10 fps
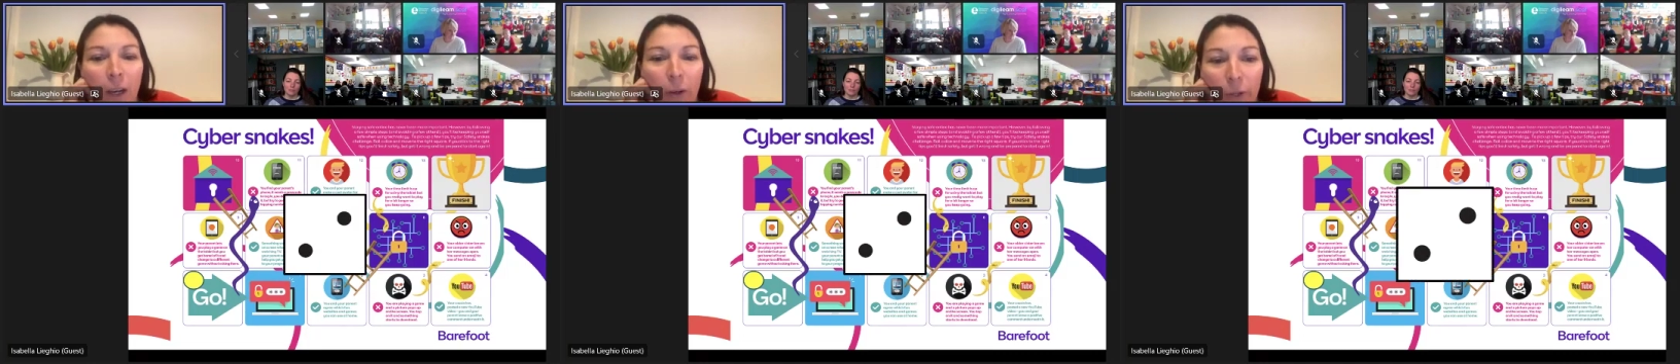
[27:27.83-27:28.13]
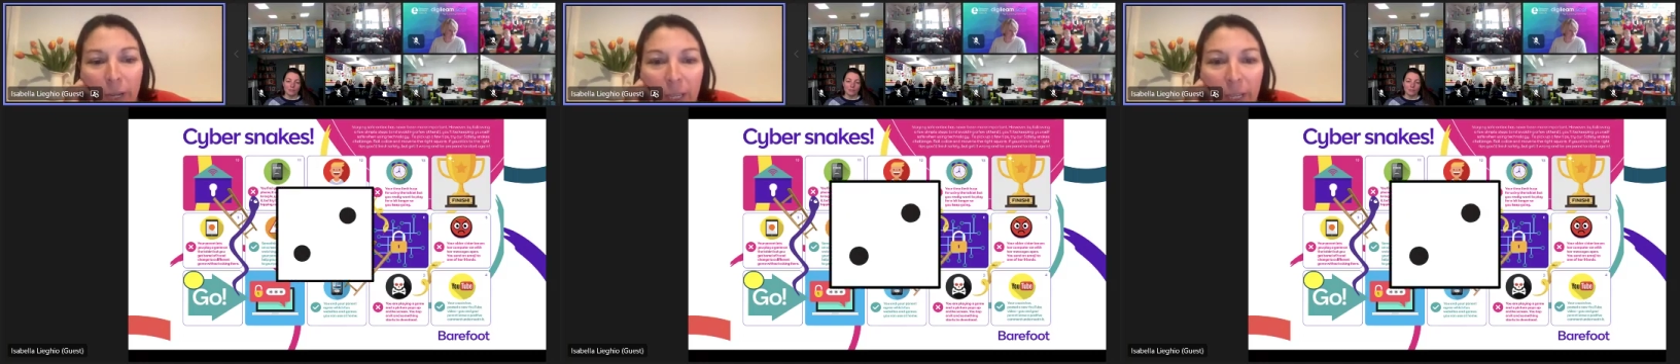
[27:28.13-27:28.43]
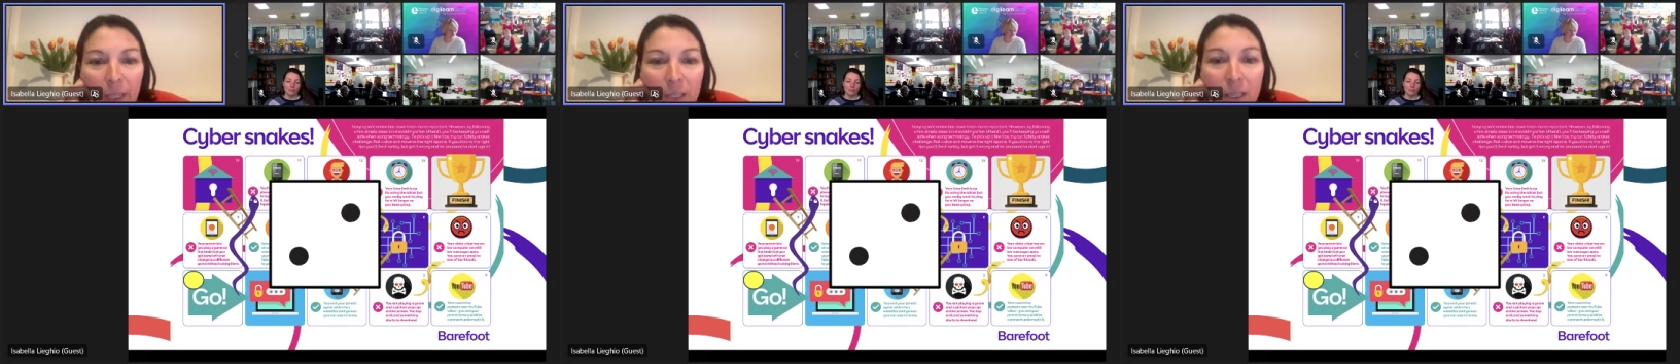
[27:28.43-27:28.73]

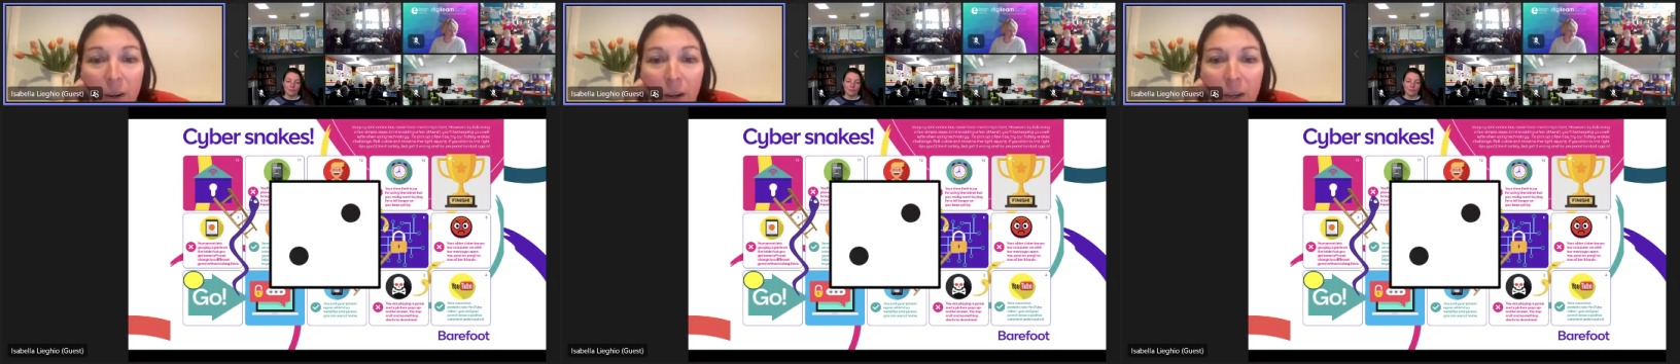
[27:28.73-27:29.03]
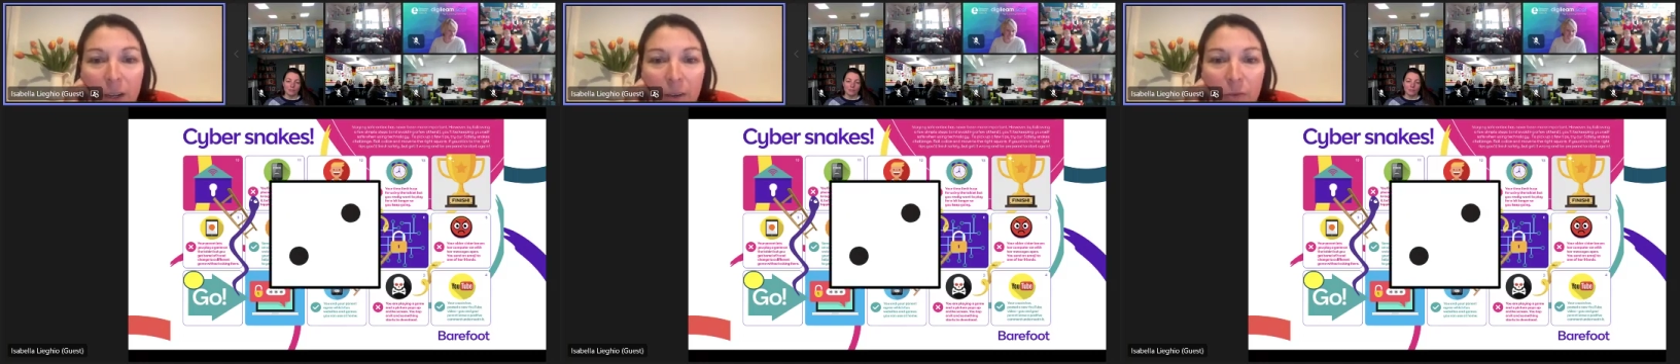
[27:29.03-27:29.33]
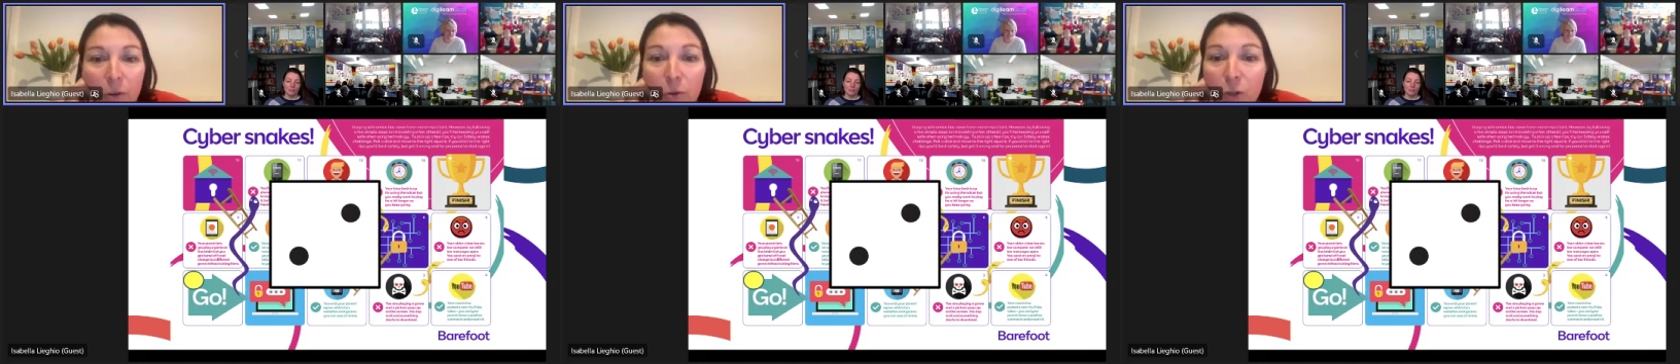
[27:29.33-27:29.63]
Okay, so I've
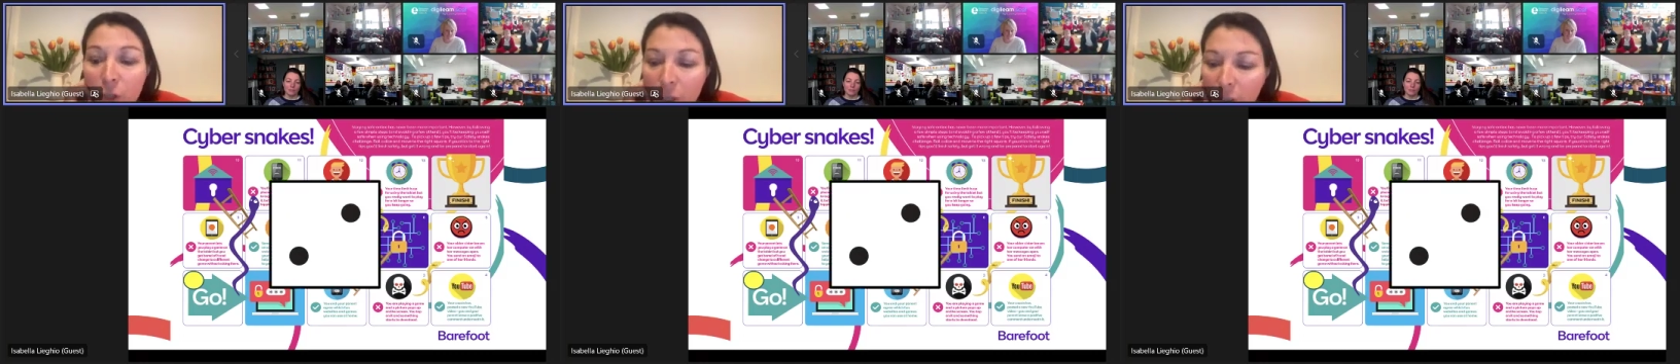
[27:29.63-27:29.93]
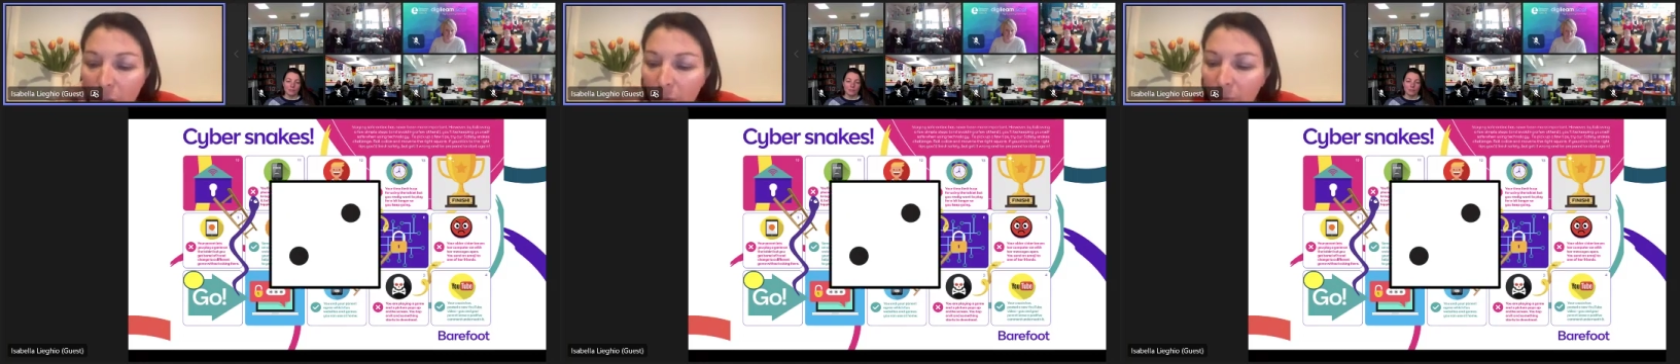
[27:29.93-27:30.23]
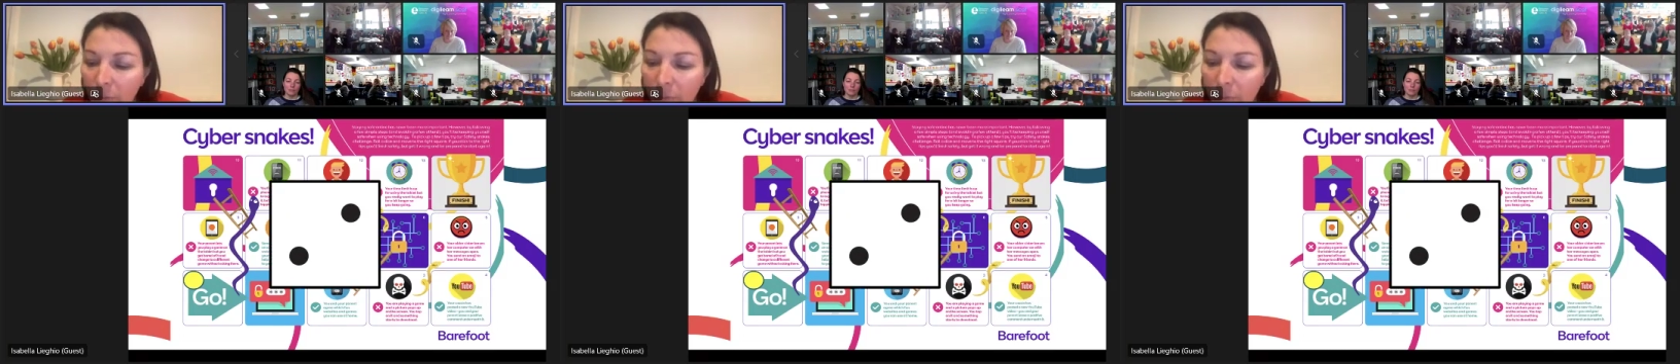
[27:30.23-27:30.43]
rolled a 2.